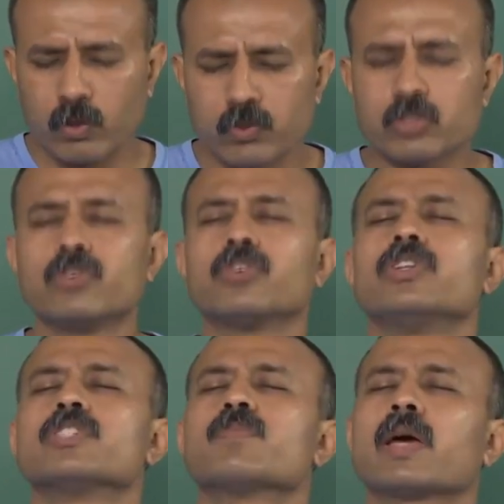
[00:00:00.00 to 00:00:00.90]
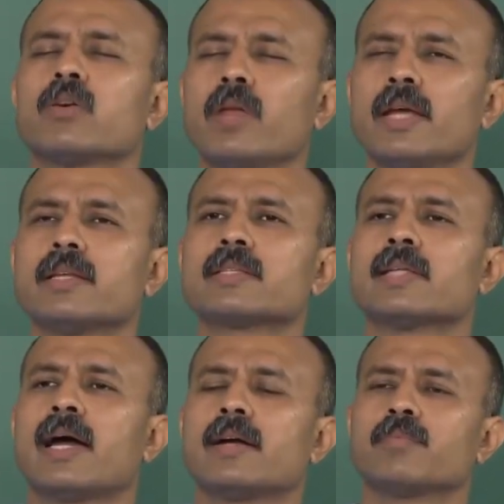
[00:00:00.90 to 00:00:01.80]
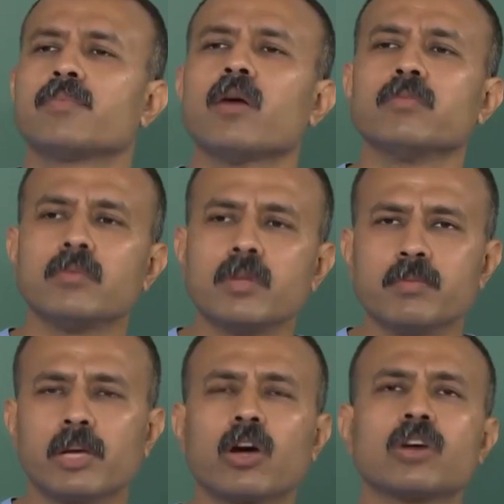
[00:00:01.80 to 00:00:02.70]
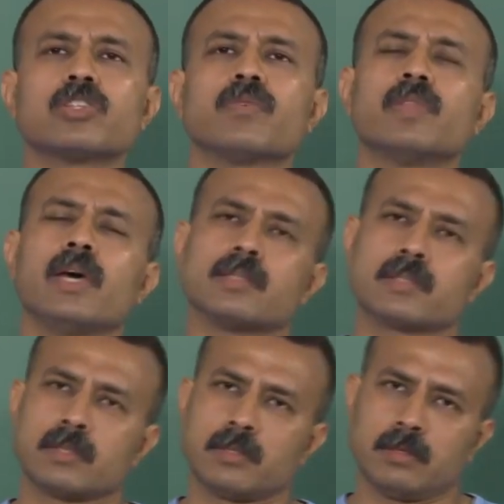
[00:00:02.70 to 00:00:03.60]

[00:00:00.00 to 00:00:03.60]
thing which you could speculate is that probably because of this